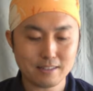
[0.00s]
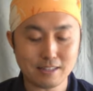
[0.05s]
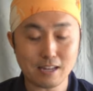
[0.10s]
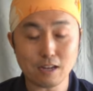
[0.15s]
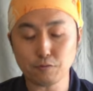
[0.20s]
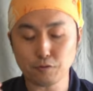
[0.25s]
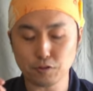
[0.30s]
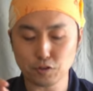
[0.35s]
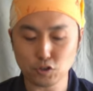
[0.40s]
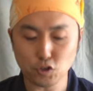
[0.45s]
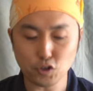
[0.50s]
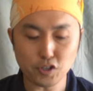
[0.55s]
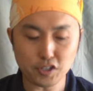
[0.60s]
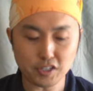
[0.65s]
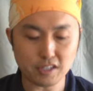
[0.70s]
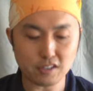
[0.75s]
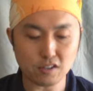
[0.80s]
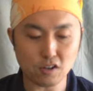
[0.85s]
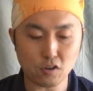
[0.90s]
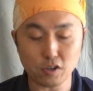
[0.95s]
Now for
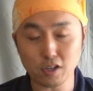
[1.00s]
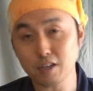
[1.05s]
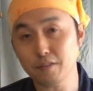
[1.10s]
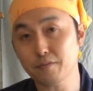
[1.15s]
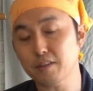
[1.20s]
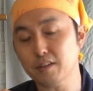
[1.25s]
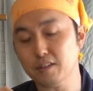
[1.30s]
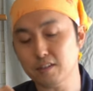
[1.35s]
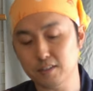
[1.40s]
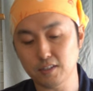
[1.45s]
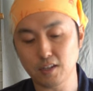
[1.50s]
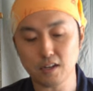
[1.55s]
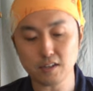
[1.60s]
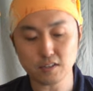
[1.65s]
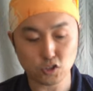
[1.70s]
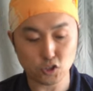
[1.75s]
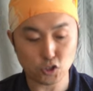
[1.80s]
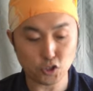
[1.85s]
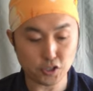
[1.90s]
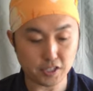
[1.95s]
turkey though, even this young
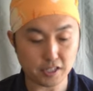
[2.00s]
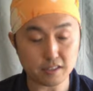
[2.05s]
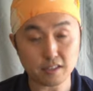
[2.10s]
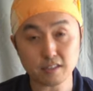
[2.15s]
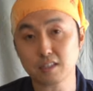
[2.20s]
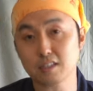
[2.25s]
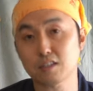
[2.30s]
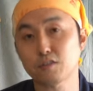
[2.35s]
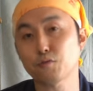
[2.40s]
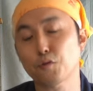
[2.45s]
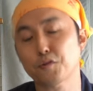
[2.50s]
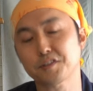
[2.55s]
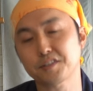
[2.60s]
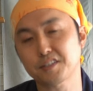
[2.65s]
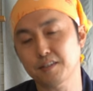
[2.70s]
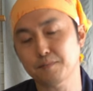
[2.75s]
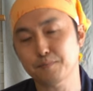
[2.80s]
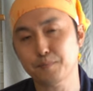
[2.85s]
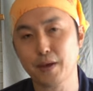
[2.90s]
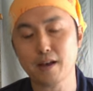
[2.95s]
turkey, this is
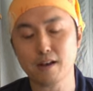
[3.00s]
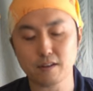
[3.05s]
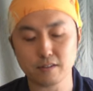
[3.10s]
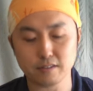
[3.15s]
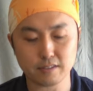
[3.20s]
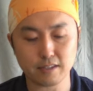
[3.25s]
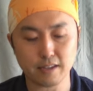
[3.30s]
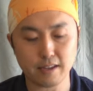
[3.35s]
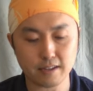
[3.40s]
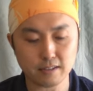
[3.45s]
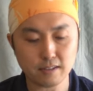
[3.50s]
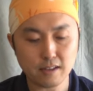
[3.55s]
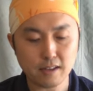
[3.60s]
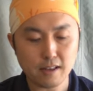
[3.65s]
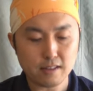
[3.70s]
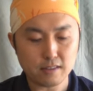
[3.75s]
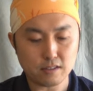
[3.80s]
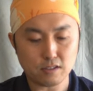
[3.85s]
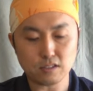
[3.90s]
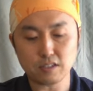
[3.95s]
14 pounds and
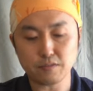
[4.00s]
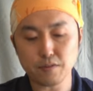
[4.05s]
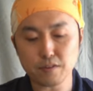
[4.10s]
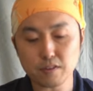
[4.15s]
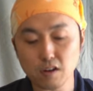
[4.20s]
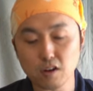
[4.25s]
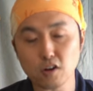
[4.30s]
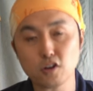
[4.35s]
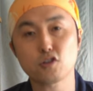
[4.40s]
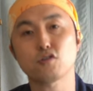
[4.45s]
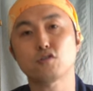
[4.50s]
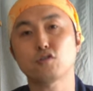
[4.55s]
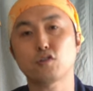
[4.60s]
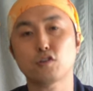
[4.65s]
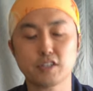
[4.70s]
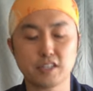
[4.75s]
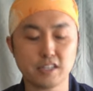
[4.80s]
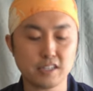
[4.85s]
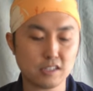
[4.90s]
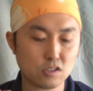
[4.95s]
there's even larger
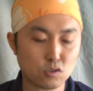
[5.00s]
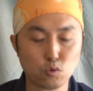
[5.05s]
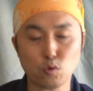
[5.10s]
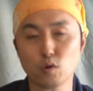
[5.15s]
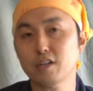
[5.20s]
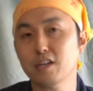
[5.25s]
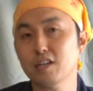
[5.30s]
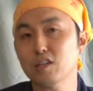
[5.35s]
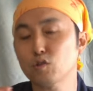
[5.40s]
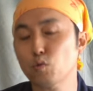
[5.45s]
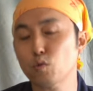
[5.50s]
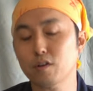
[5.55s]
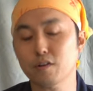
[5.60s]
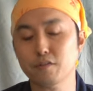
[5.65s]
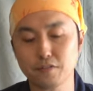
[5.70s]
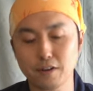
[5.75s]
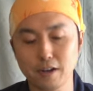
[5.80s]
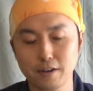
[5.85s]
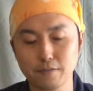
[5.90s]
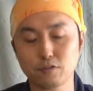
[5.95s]
turkeys, 20,
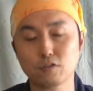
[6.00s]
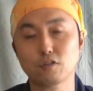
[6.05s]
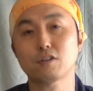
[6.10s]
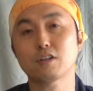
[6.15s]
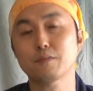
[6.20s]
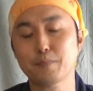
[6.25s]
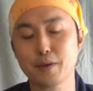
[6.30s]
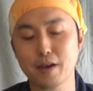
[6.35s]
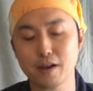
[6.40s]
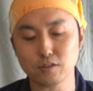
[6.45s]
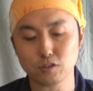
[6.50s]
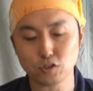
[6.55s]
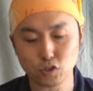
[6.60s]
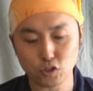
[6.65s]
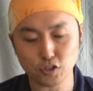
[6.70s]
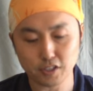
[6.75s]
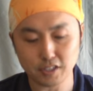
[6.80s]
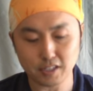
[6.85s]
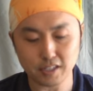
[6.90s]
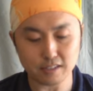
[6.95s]
25, 30 pound
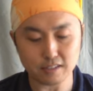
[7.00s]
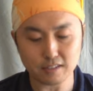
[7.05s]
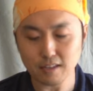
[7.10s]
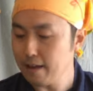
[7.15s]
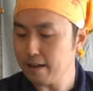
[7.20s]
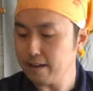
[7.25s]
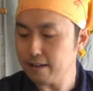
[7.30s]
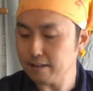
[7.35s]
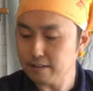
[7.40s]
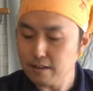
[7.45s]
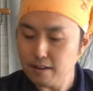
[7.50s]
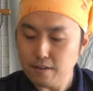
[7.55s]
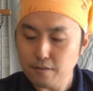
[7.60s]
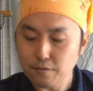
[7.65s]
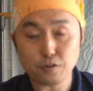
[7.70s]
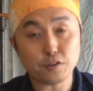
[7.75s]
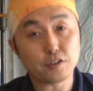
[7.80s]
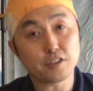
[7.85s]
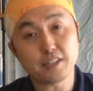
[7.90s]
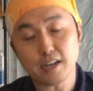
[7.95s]
turkeys. And
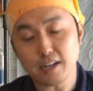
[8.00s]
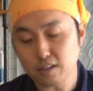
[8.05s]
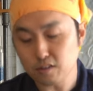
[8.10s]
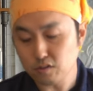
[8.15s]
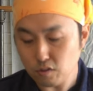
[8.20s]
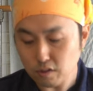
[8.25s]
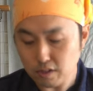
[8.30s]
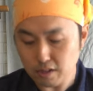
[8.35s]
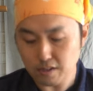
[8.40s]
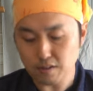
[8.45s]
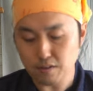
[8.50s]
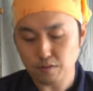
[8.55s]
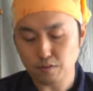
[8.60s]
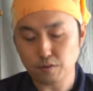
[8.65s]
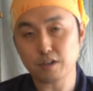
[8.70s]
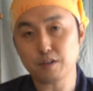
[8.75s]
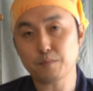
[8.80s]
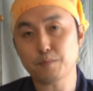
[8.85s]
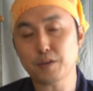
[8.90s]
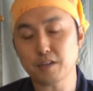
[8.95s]
for yakitori, we're
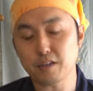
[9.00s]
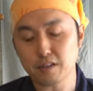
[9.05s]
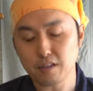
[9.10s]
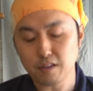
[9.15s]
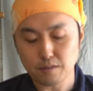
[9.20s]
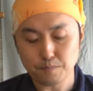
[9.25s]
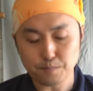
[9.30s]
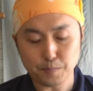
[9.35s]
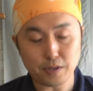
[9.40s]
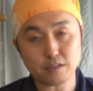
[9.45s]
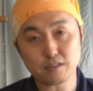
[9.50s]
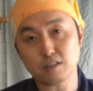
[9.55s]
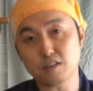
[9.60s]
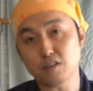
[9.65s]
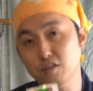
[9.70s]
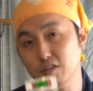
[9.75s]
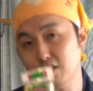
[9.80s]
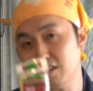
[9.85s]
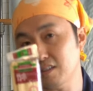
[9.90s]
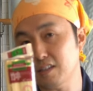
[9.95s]
gonna be basically
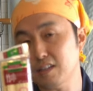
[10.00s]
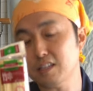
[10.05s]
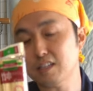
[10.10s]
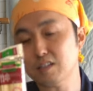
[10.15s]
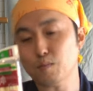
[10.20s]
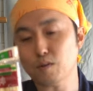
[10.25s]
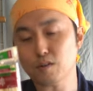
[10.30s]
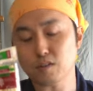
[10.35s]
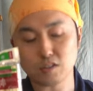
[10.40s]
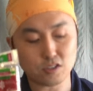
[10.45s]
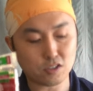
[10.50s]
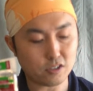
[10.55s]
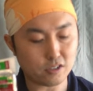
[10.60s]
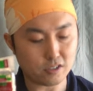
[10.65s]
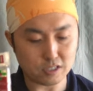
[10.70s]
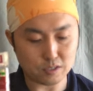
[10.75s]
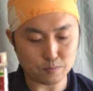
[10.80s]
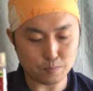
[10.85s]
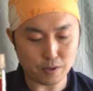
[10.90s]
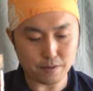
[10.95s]
using these small
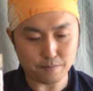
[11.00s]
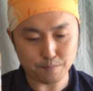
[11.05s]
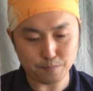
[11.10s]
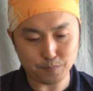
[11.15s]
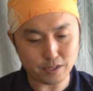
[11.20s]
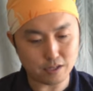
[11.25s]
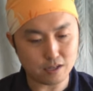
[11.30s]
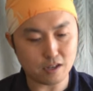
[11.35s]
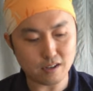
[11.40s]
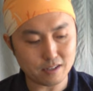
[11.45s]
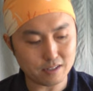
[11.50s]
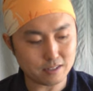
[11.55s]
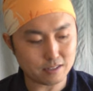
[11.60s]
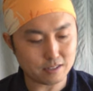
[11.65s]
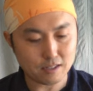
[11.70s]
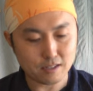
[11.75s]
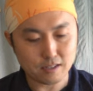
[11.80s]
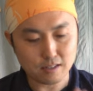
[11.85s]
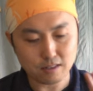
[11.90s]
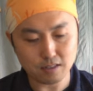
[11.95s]
skewers. But because
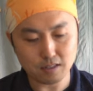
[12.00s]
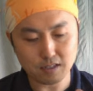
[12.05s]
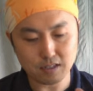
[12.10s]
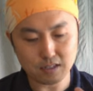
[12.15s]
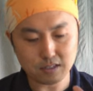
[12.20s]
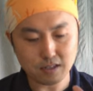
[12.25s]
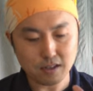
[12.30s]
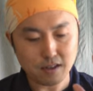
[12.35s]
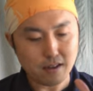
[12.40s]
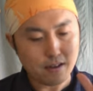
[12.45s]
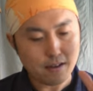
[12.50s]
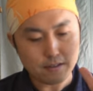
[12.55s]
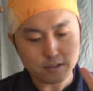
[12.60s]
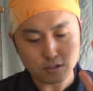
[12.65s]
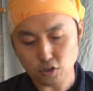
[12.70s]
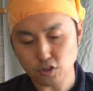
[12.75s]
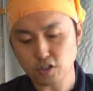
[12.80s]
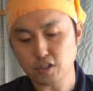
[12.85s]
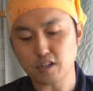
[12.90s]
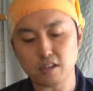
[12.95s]
these
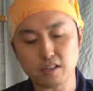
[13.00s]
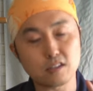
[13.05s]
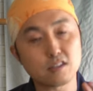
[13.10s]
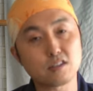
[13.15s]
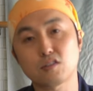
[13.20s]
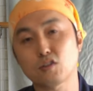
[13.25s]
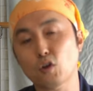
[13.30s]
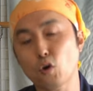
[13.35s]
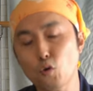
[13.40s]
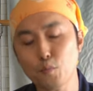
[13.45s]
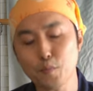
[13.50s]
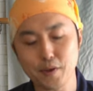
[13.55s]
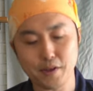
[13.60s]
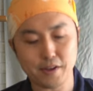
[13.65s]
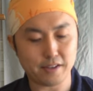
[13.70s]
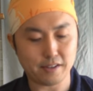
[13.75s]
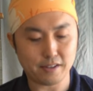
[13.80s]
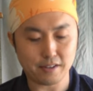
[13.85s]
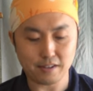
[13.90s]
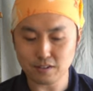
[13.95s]
turkey, it's so
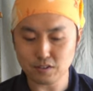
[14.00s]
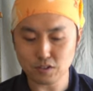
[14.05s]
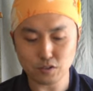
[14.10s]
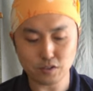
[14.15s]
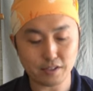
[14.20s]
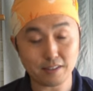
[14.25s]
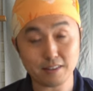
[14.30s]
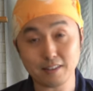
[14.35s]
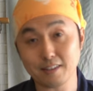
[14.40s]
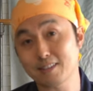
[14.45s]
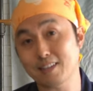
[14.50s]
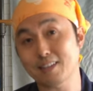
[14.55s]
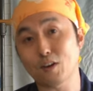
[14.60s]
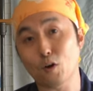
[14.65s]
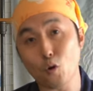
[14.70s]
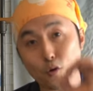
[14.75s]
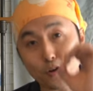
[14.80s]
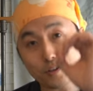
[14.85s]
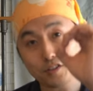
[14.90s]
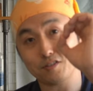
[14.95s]
big, including let's say
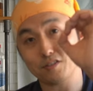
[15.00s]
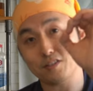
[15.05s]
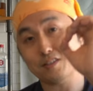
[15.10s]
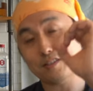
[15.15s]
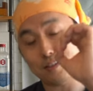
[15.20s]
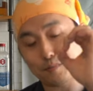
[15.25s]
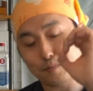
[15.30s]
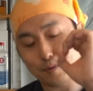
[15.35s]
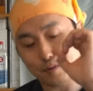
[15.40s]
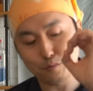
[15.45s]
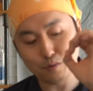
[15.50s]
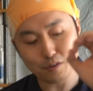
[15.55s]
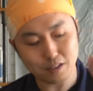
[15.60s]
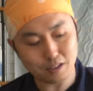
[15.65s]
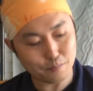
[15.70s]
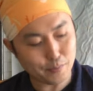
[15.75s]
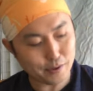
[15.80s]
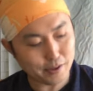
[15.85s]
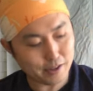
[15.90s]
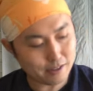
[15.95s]
the oysters is gonna be
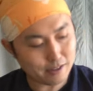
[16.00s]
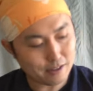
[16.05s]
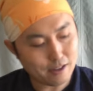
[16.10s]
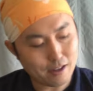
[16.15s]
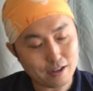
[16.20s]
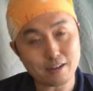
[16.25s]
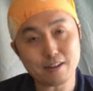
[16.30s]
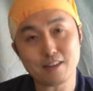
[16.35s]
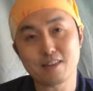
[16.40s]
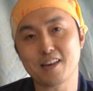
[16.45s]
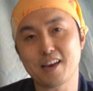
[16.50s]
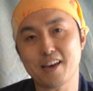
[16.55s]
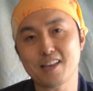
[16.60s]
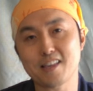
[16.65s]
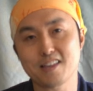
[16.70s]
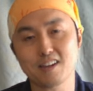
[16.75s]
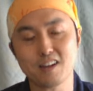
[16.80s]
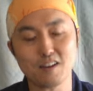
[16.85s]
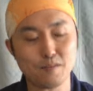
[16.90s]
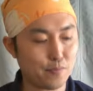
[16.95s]
really big, I'm gonna change
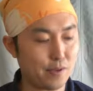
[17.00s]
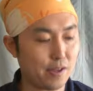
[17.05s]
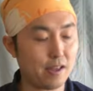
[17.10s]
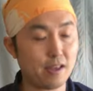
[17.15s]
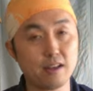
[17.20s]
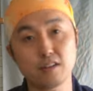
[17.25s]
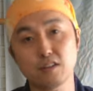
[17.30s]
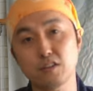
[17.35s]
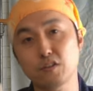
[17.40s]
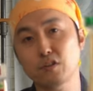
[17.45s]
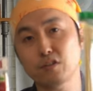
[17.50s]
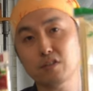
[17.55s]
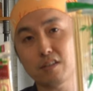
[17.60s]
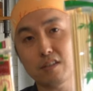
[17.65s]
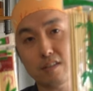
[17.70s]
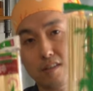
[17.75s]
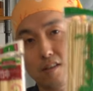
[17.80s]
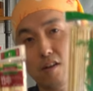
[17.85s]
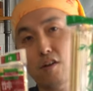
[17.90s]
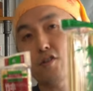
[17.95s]
it up and use
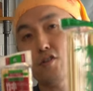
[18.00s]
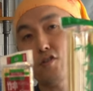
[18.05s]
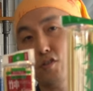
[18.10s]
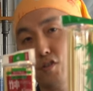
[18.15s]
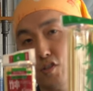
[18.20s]
these larger